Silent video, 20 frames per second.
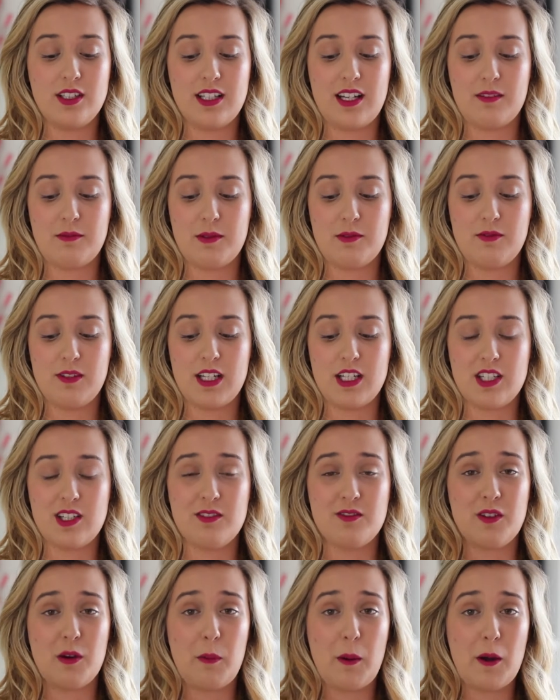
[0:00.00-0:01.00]
and I've been
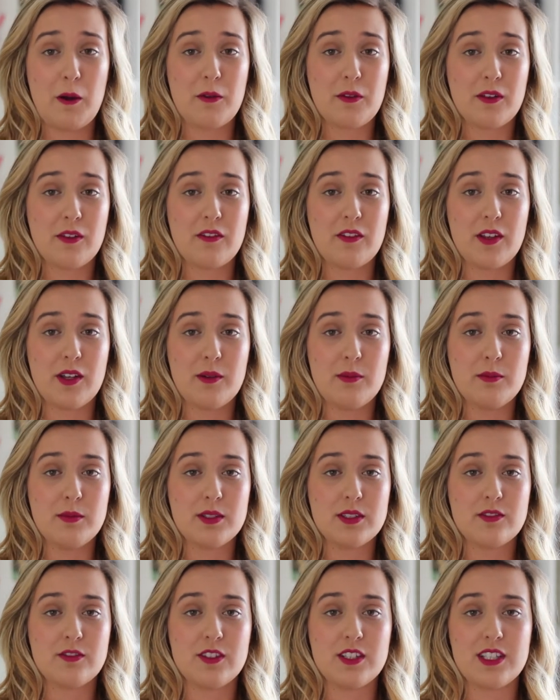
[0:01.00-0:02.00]
reaching for both of them
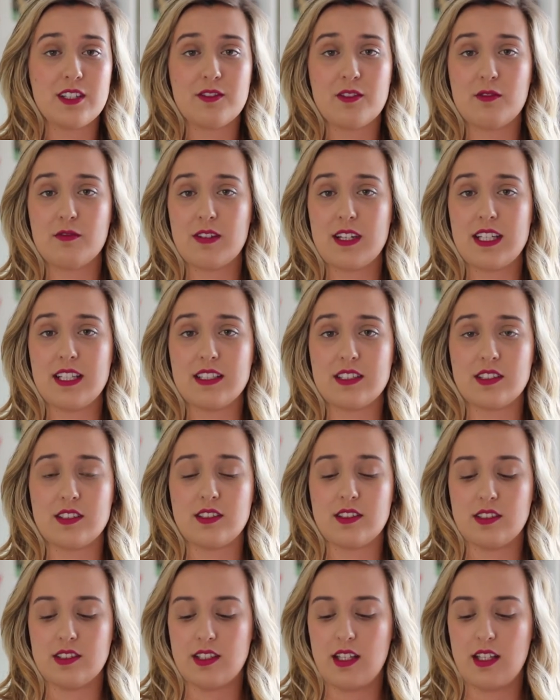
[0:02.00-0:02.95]
for different reasons.